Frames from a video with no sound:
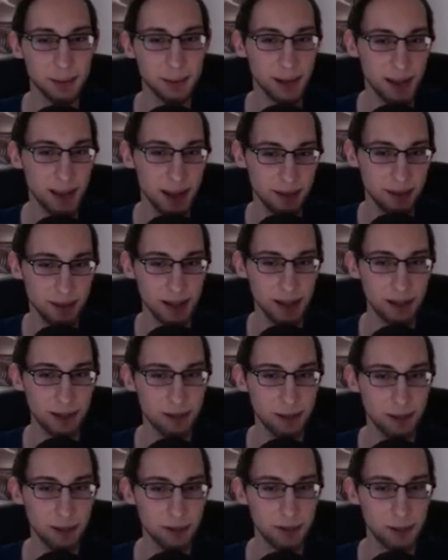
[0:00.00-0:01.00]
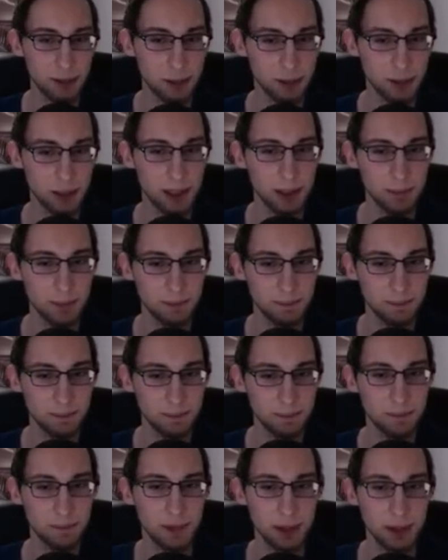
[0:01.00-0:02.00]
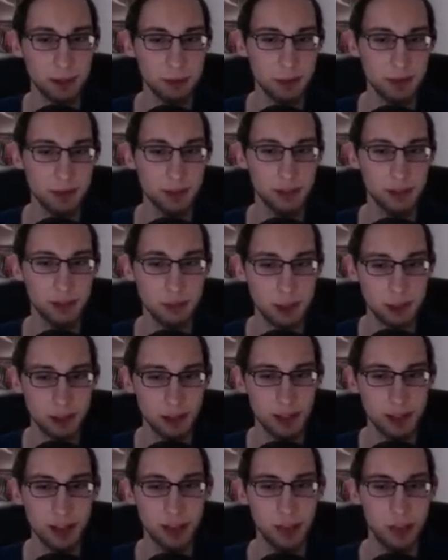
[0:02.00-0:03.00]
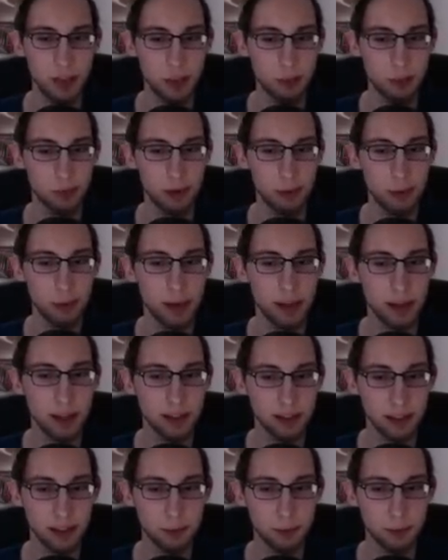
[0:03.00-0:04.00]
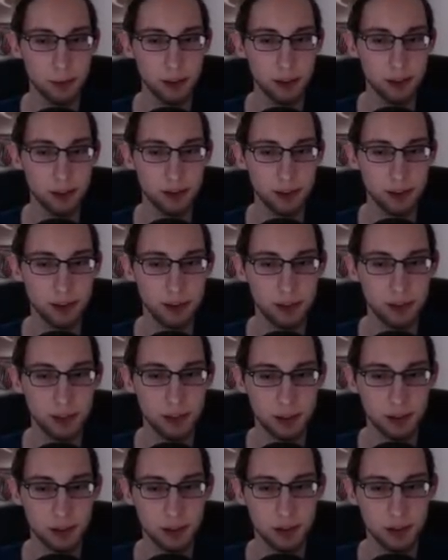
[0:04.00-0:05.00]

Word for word: but definitely not for a while. We should we should get the three player sub one for sure.